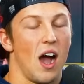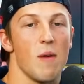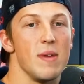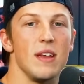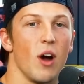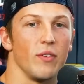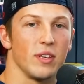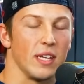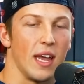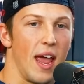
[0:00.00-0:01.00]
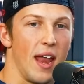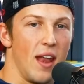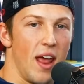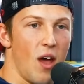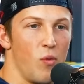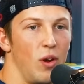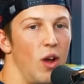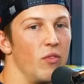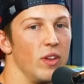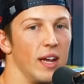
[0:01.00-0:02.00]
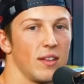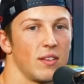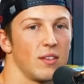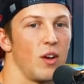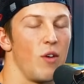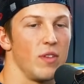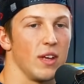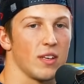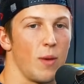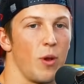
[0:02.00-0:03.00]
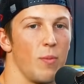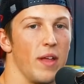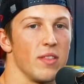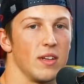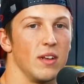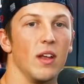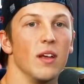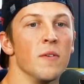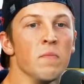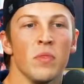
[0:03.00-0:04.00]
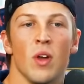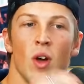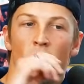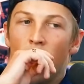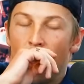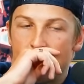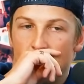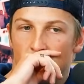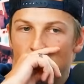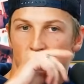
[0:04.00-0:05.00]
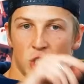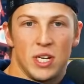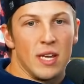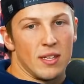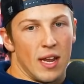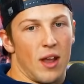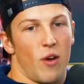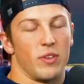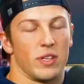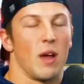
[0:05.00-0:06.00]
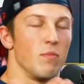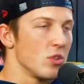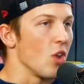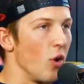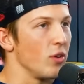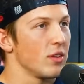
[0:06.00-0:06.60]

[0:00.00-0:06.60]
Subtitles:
does this relentless drive to do the most laps say about Lawson's approach to F1? Even when